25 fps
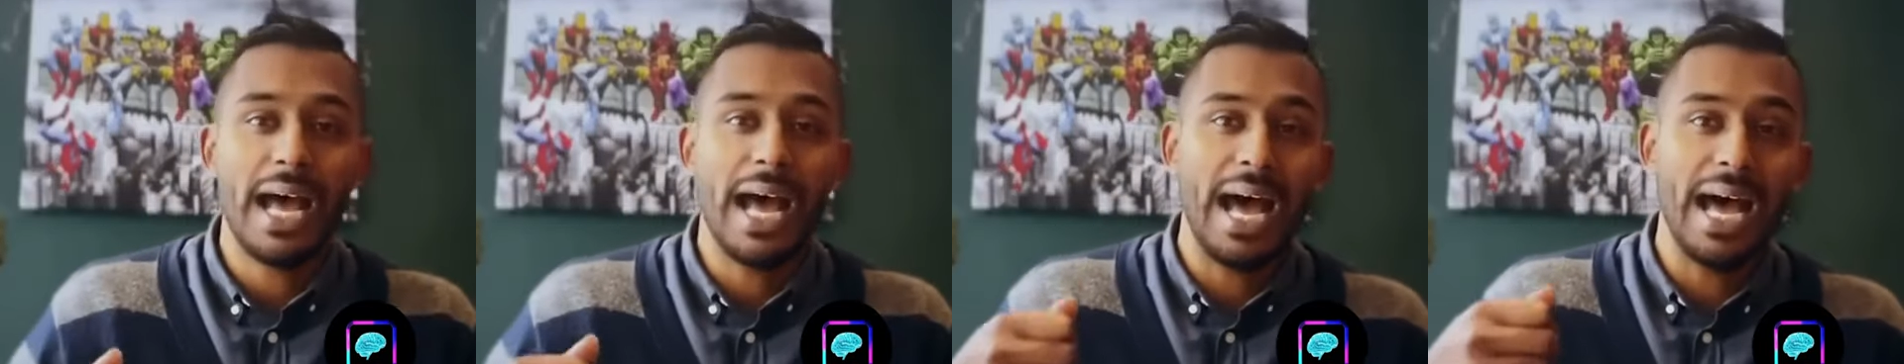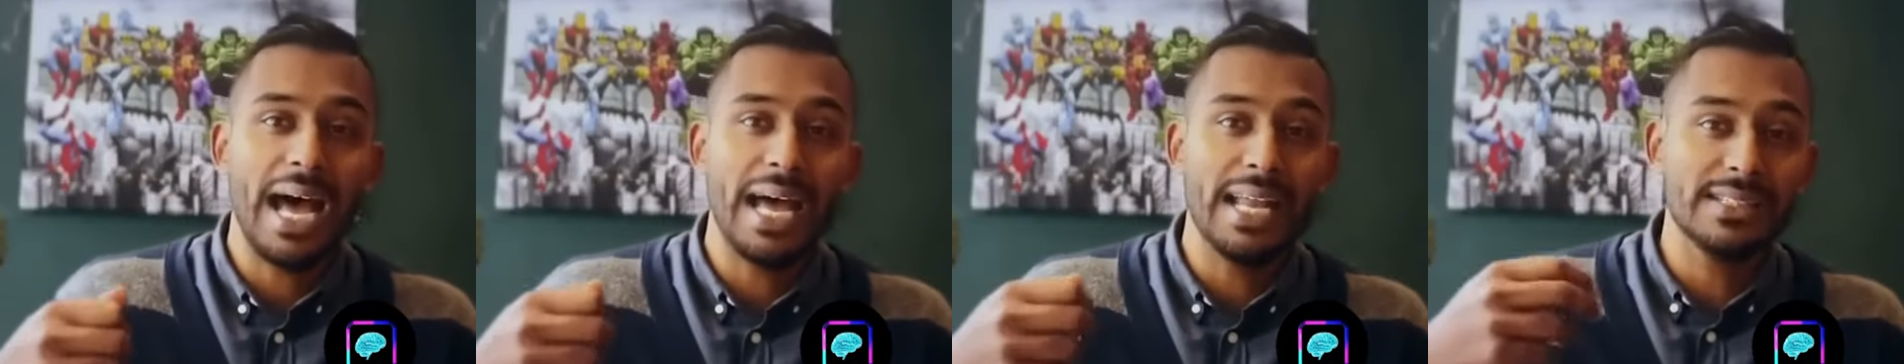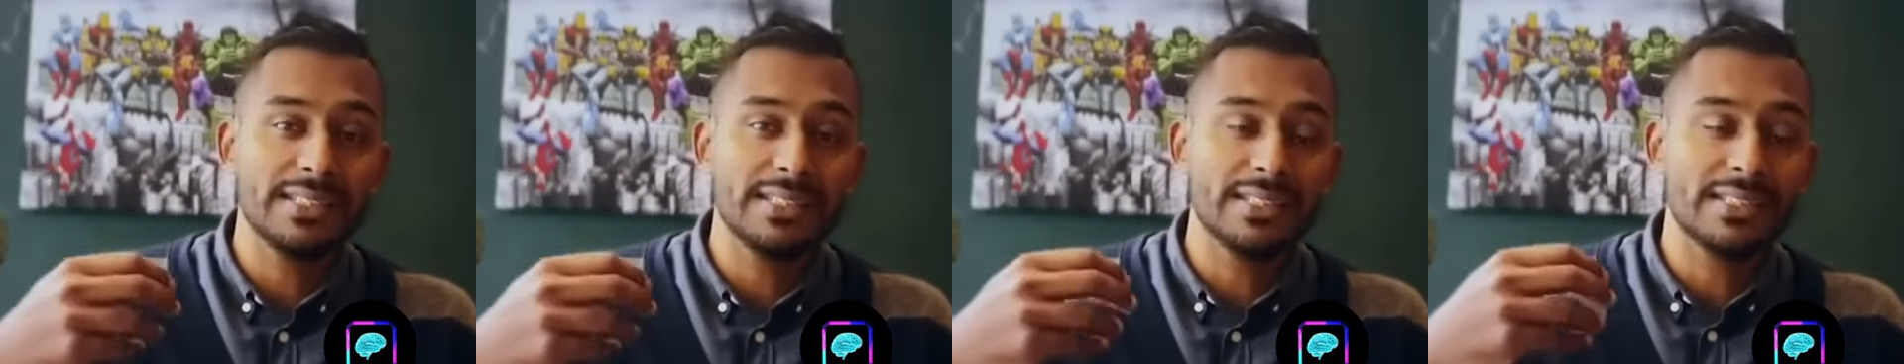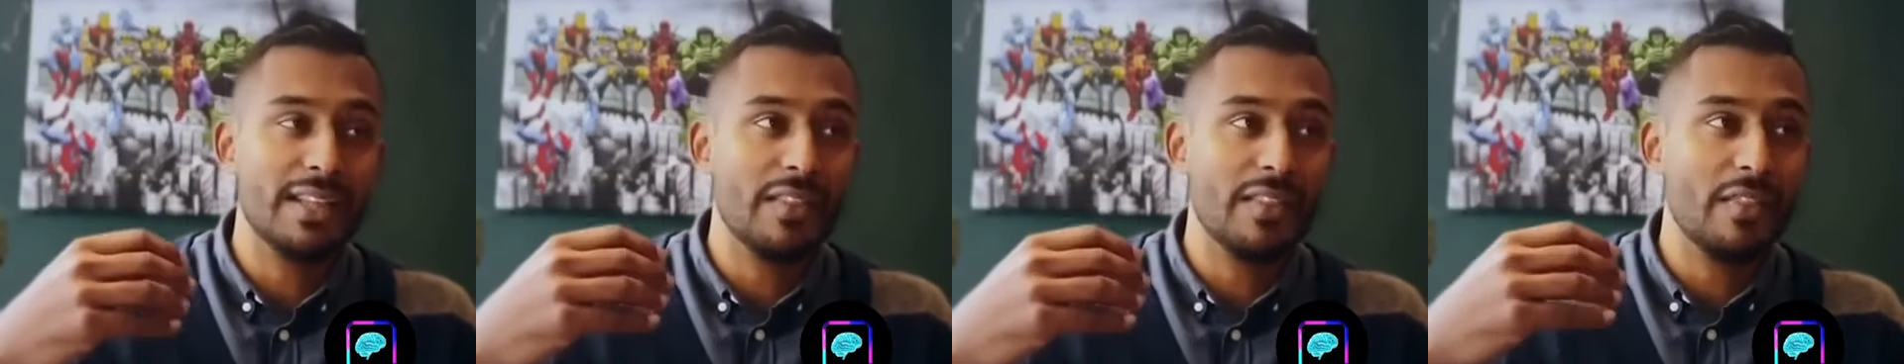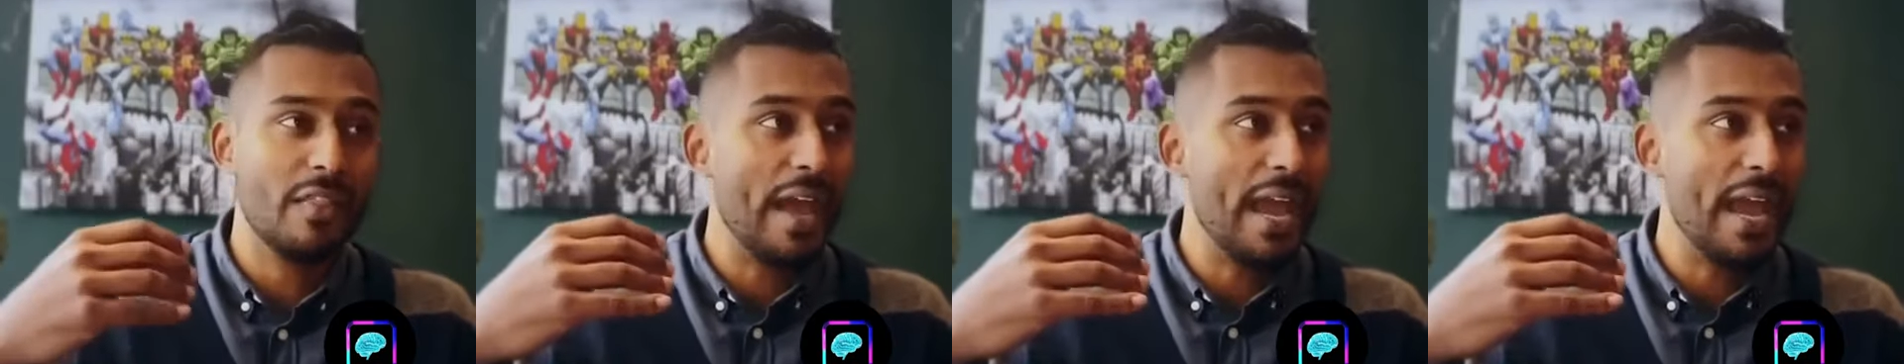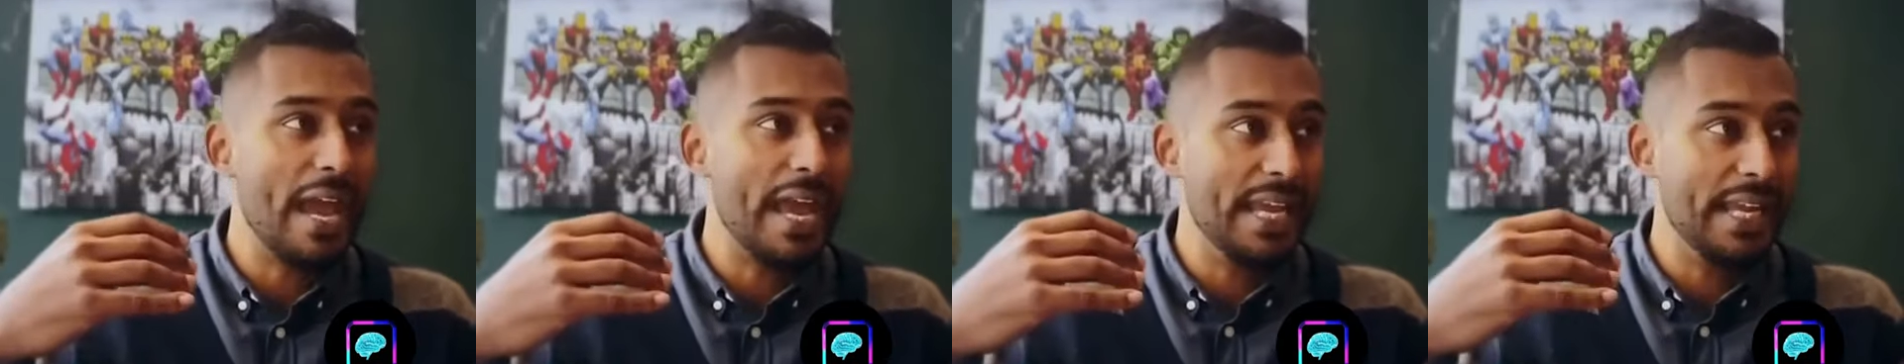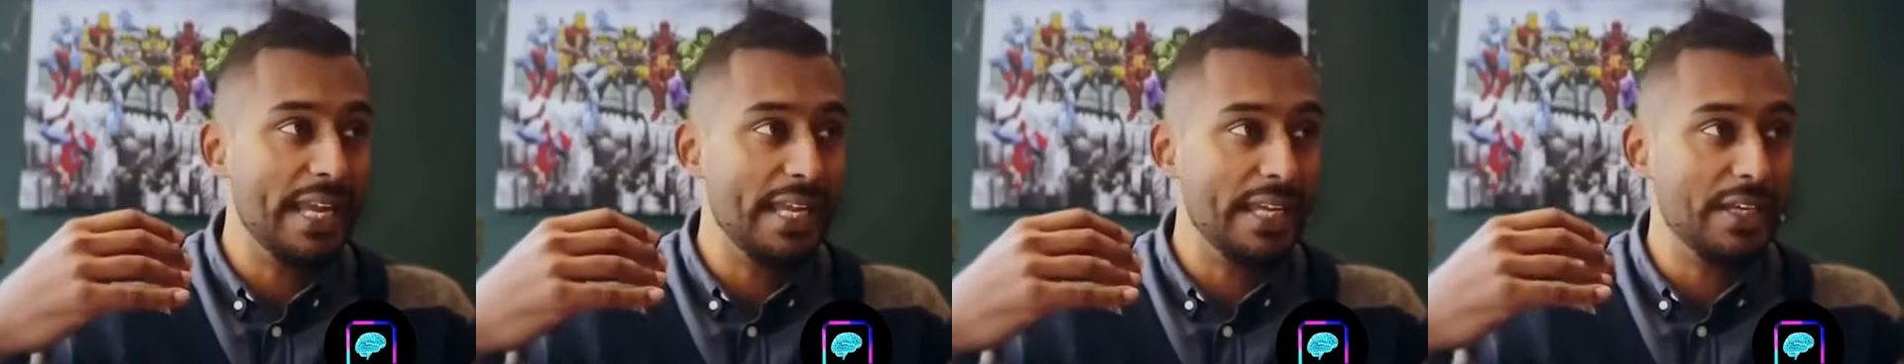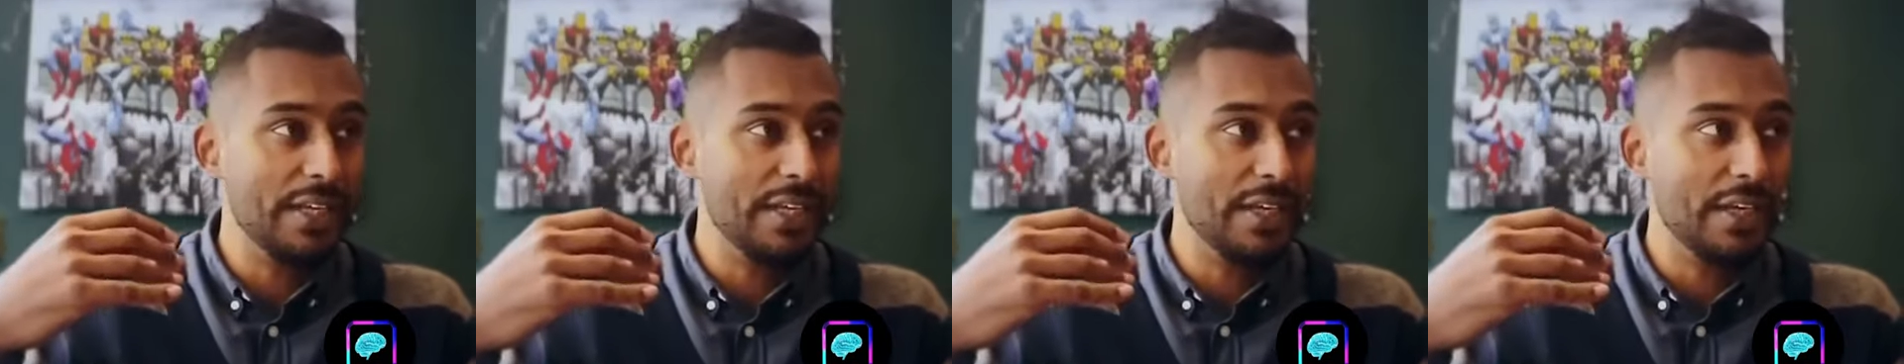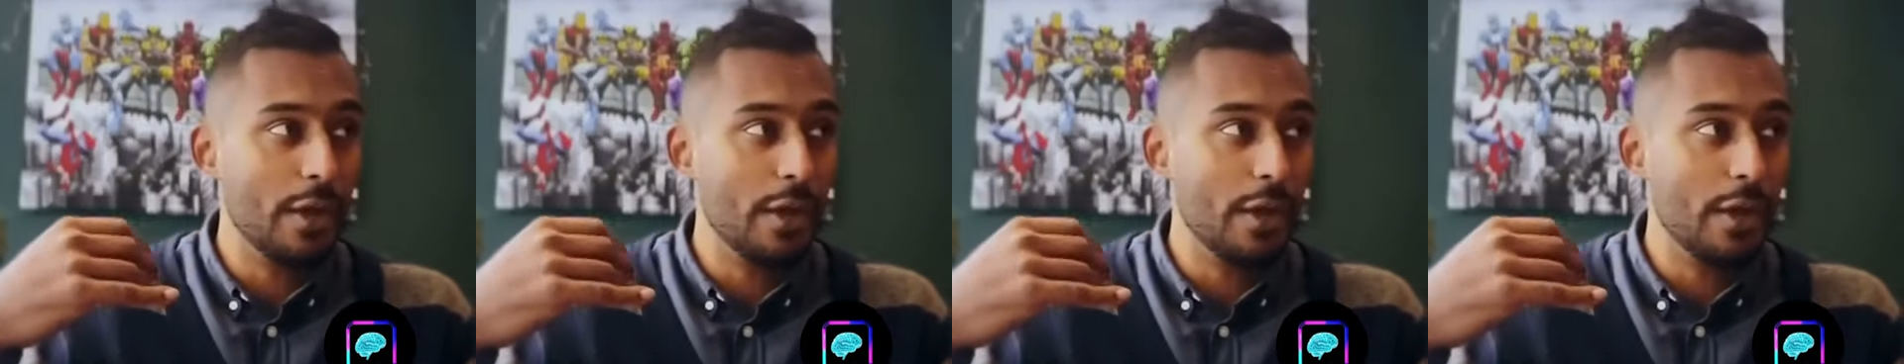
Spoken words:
and they